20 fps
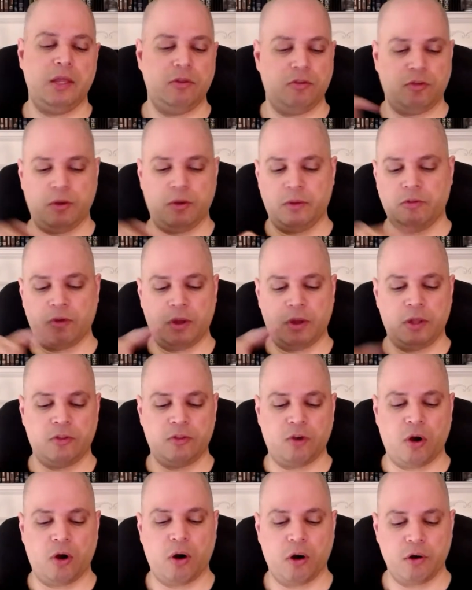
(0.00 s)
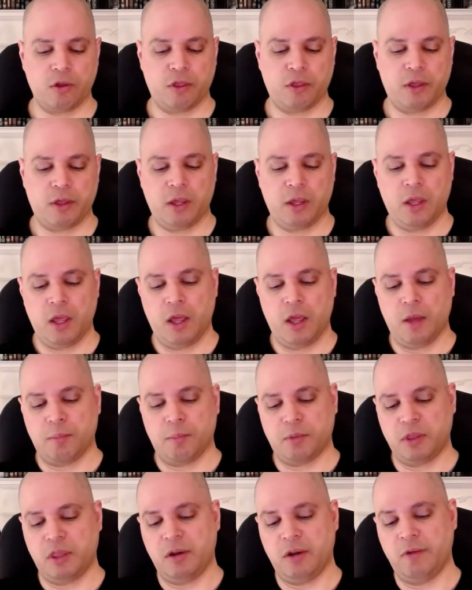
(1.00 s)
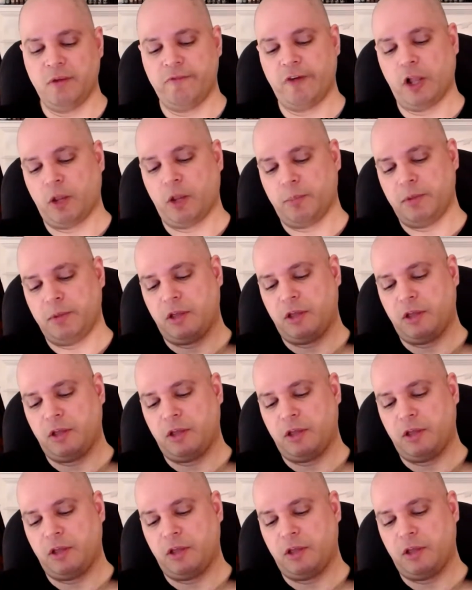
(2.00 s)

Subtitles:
So it's a hard thing, but the development